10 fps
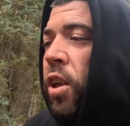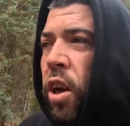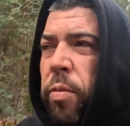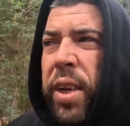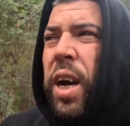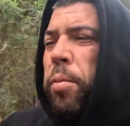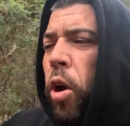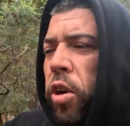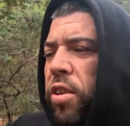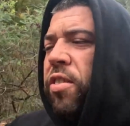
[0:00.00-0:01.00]
you know, I've been
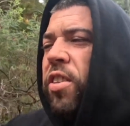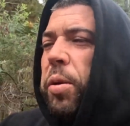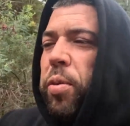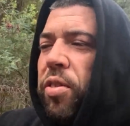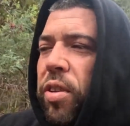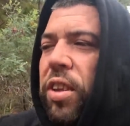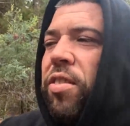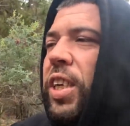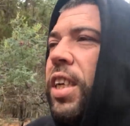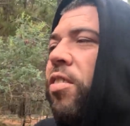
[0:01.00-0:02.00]
uploading snippets of
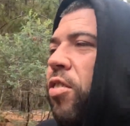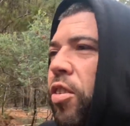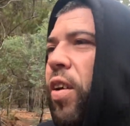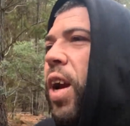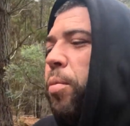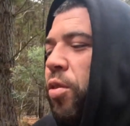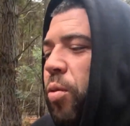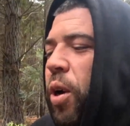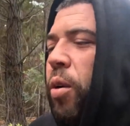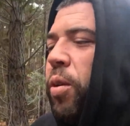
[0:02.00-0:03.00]
this to Instagram as
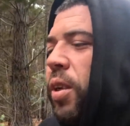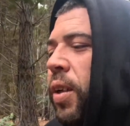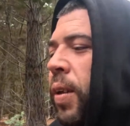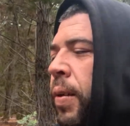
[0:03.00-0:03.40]
well, and